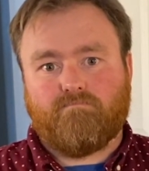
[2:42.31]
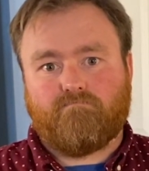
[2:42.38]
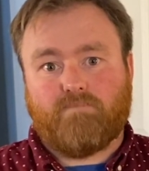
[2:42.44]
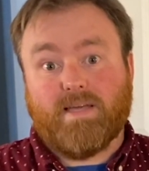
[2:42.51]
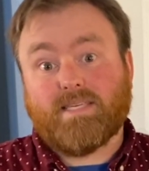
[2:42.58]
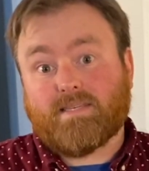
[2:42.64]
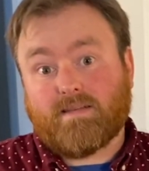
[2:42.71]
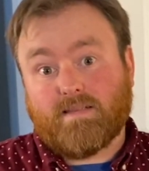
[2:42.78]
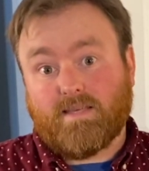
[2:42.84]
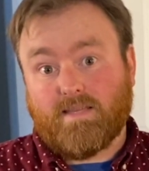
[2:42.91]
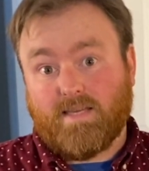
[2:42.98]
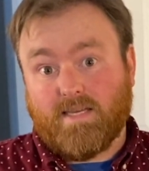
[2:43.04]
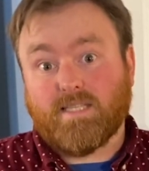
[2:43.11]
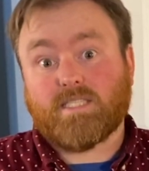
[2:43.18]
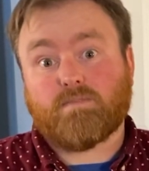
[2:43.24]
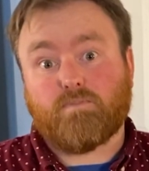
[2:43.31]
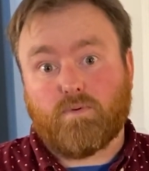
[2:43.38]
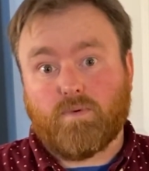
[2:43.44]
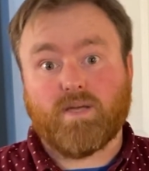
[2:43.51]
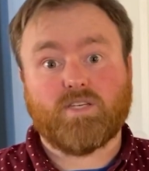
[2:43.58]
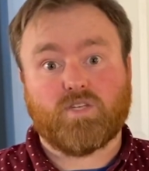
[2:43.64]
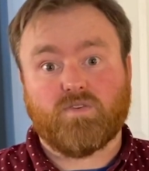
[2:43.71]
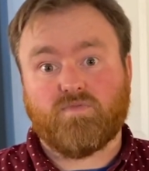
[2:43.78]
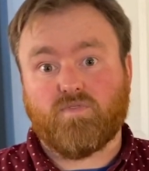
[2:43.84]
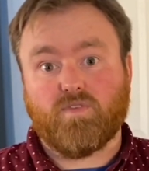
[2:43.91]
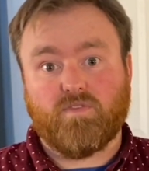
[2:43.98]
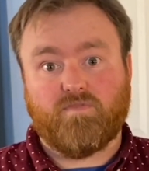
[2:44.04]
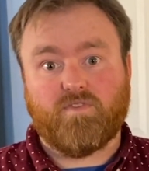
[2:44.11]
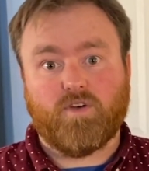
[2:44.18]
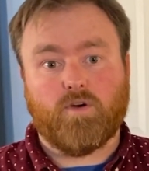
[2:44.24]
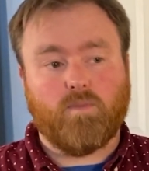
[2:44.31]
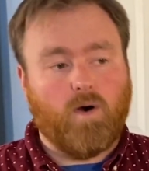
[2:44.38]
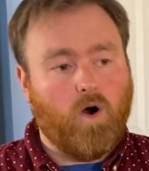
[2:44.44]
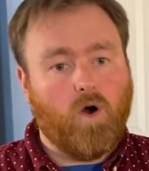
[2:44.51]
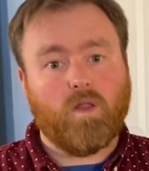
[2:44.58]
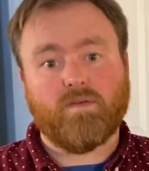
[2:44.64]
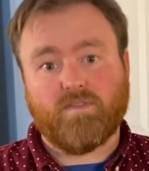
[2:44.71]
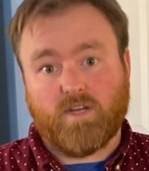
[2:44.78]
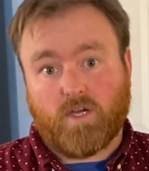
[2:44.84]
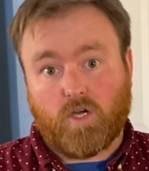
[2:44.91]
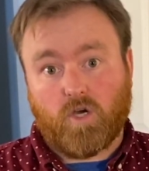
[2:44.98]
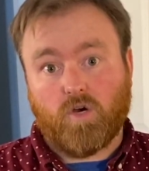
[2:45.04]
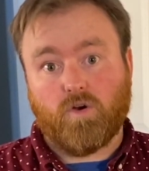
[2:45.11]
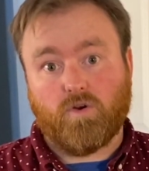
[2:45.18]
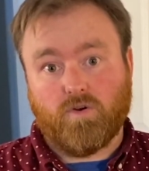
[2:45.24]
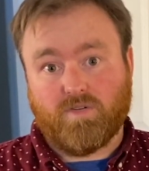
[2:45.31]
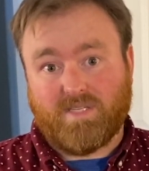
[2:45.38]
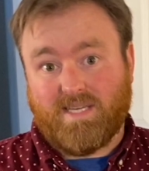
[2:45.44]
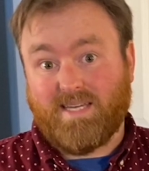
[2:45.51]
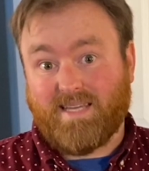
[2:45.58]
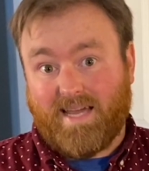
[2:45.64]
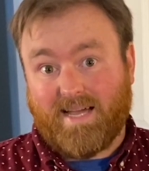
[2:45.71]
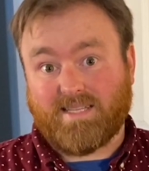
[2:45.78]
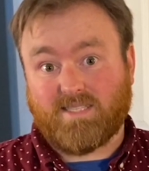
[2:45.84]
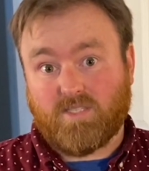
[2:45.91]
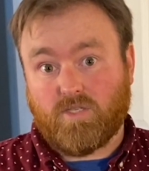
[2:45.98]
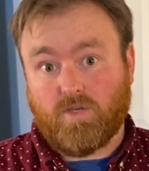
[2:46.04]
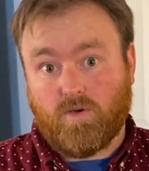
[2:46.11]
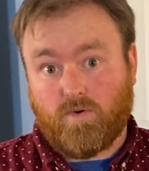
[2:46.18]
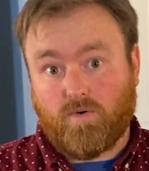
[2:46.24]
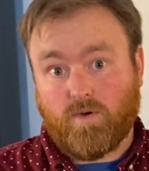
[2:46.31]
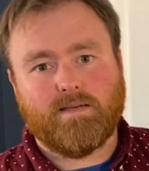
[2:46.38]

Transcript: basically the inspiration for the film, all of it occurs in act 2.